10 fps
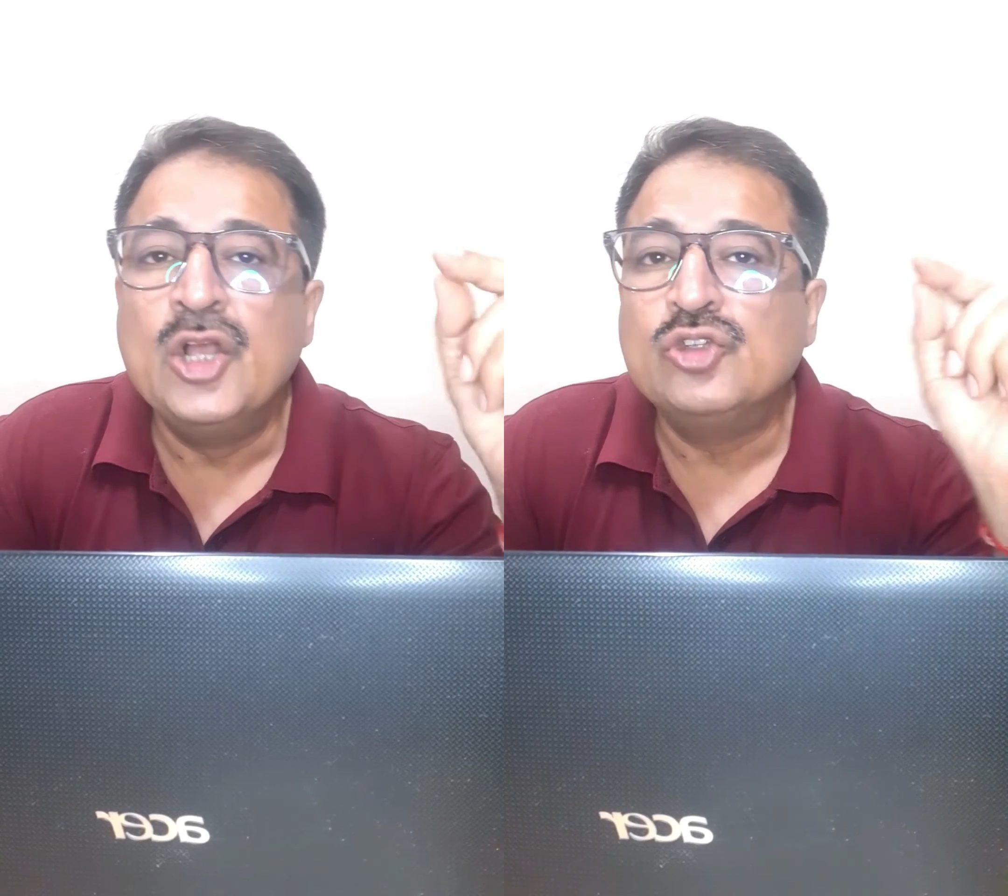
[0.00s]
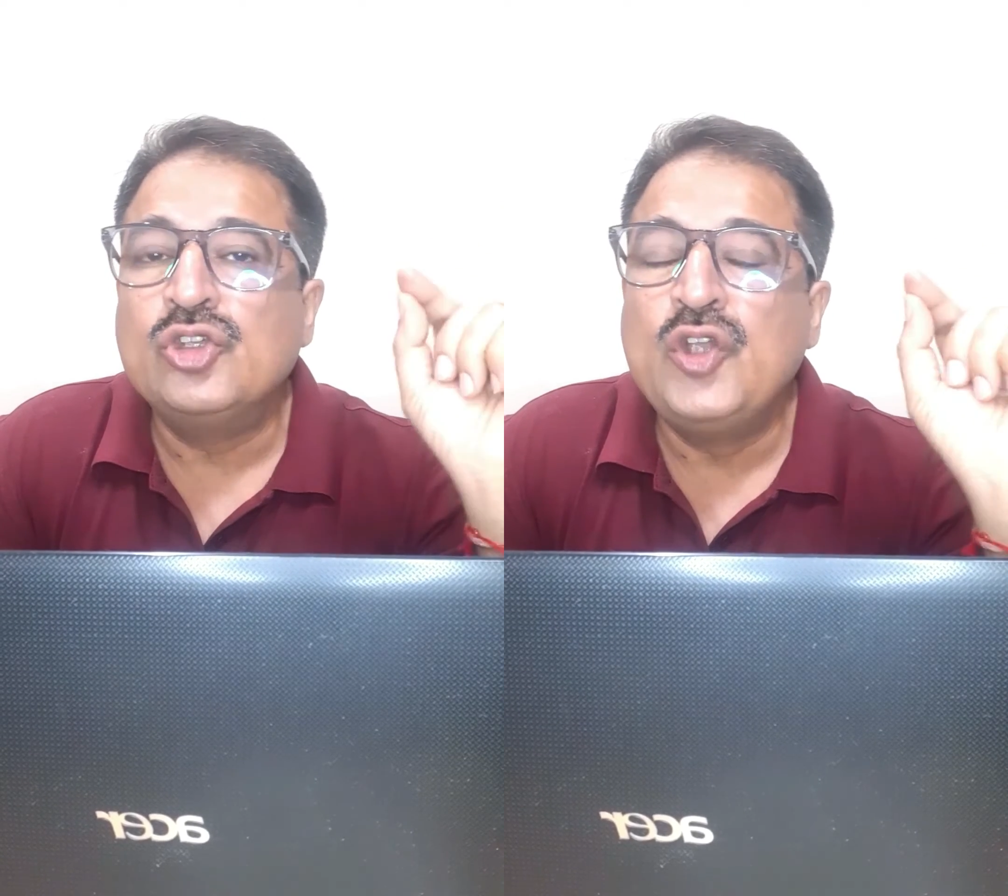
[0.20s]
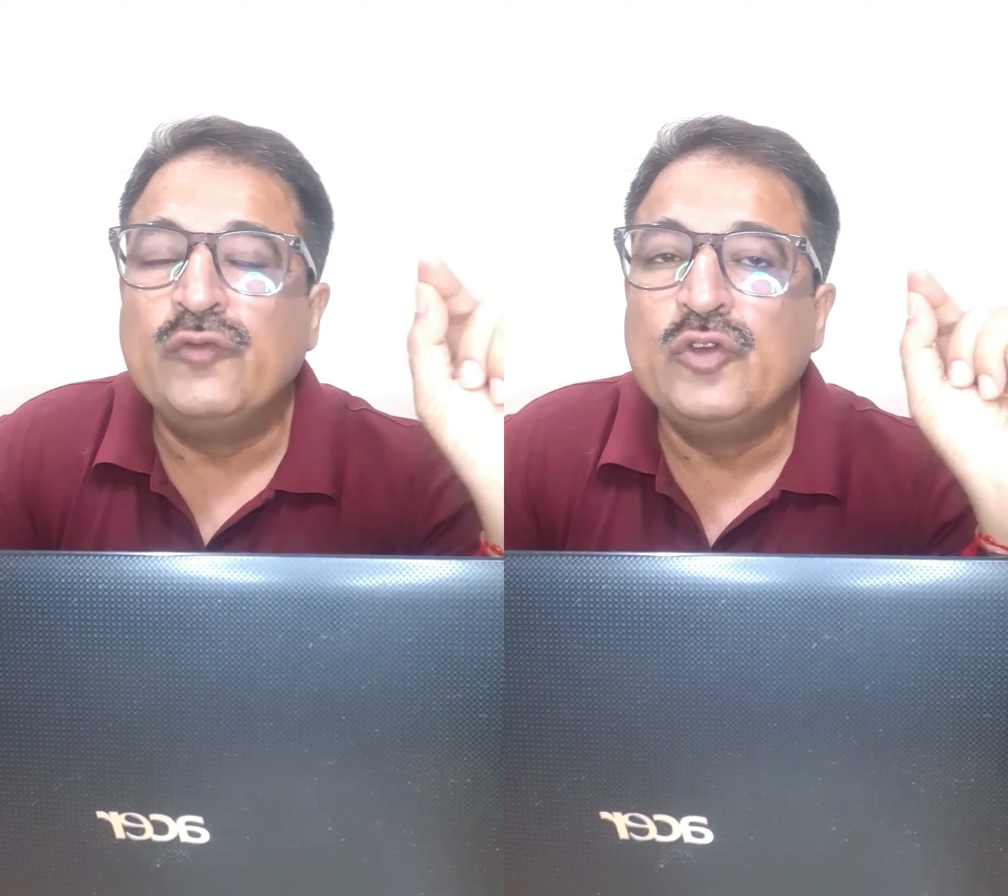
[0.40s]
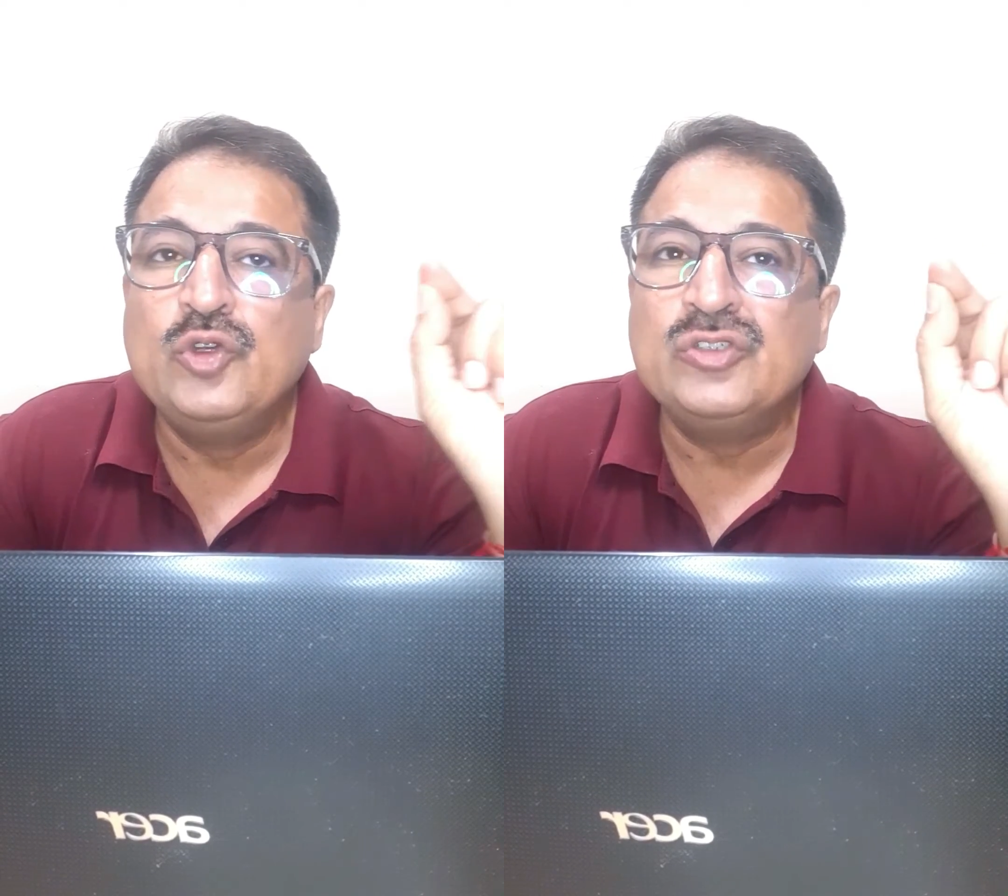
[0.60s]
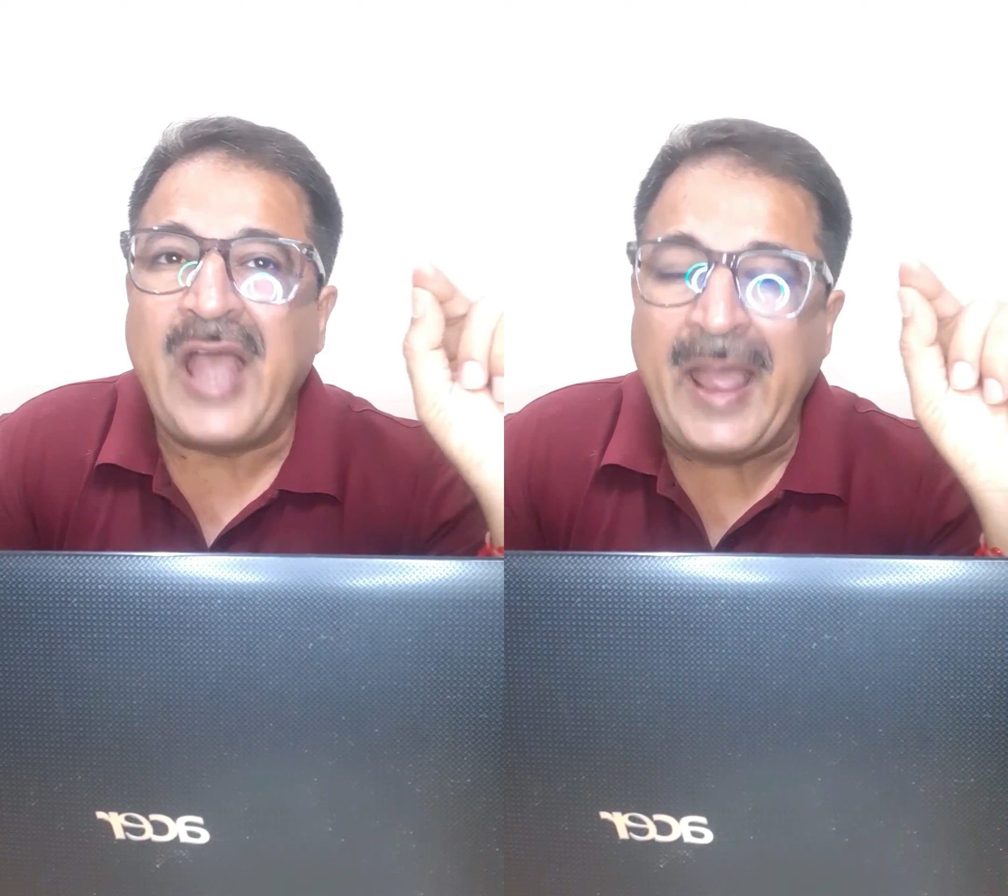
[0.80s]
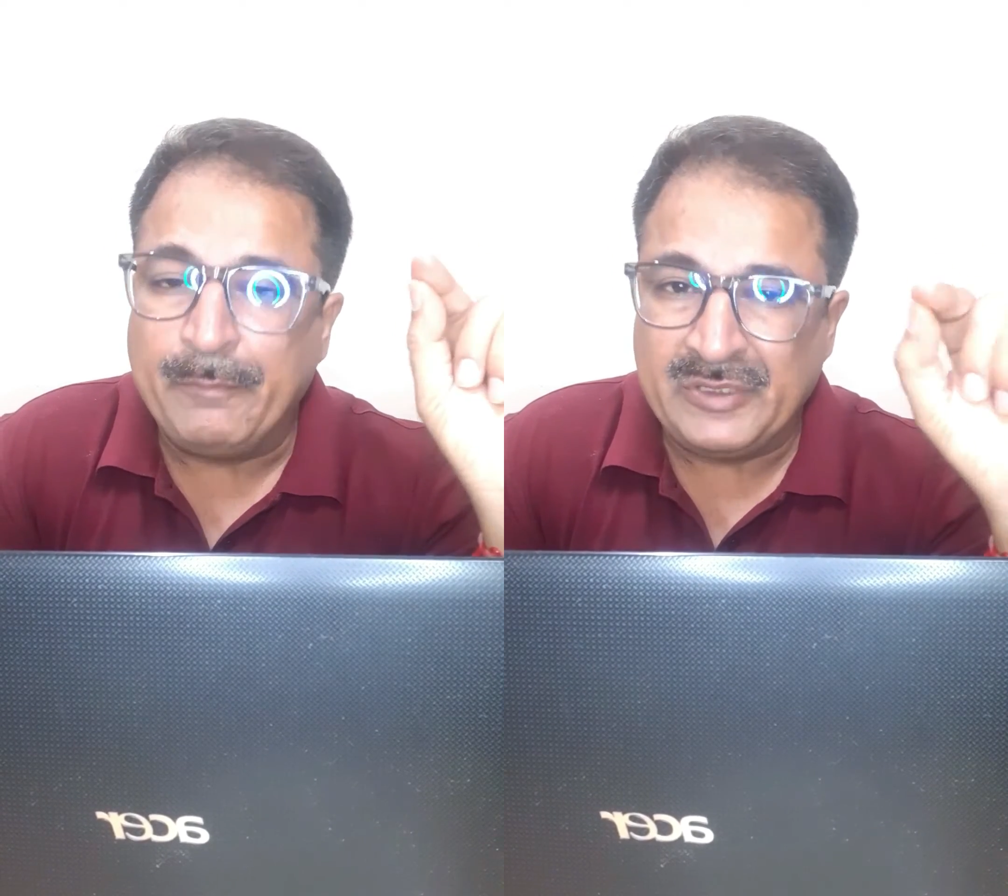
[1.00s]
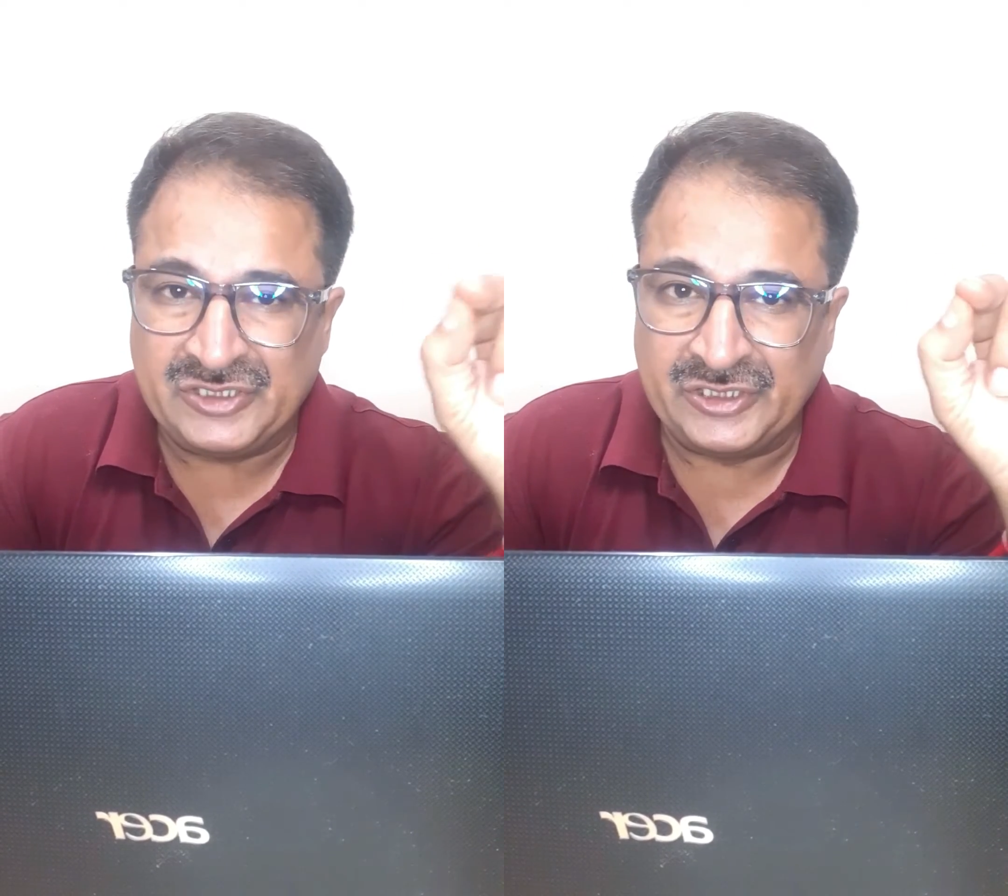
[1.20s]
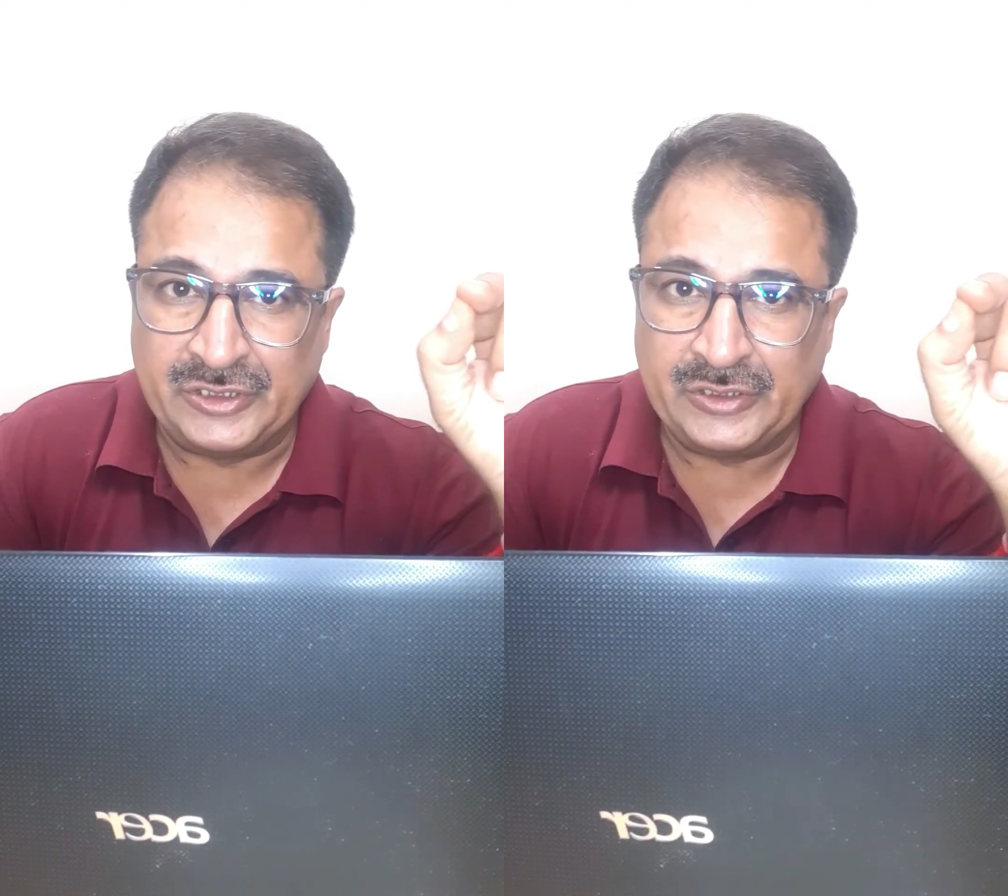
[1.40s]
So you have to use
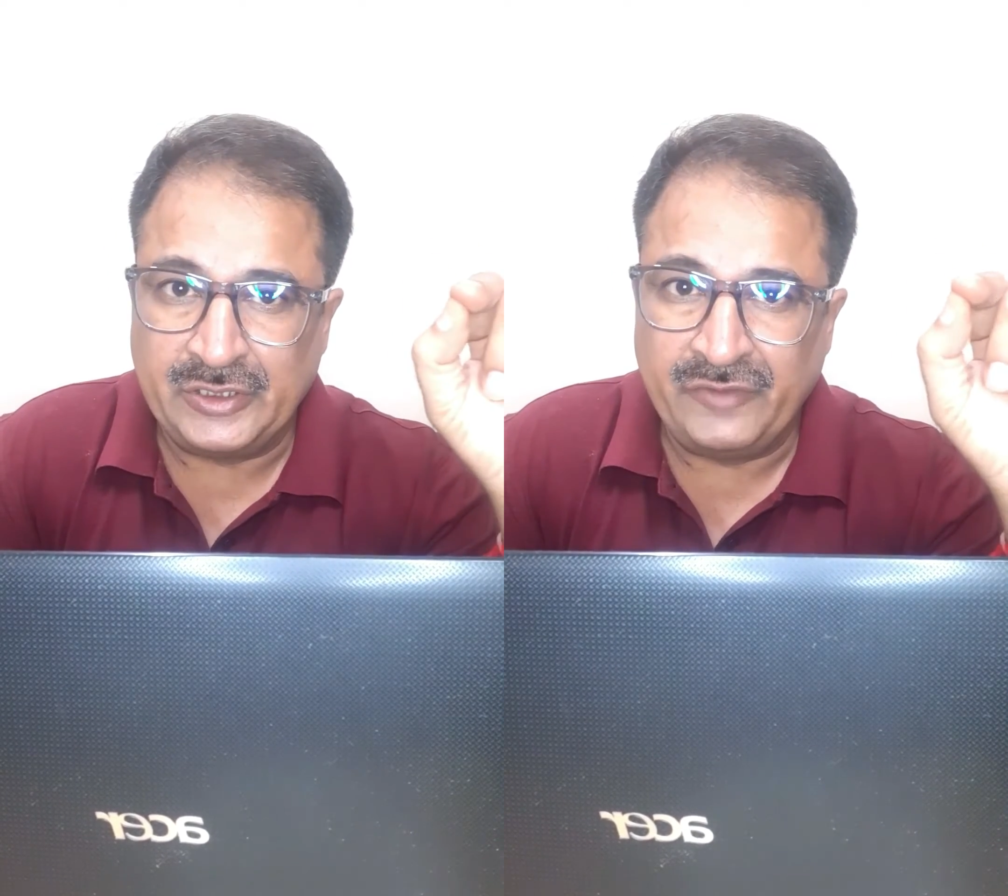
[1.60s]
ampersand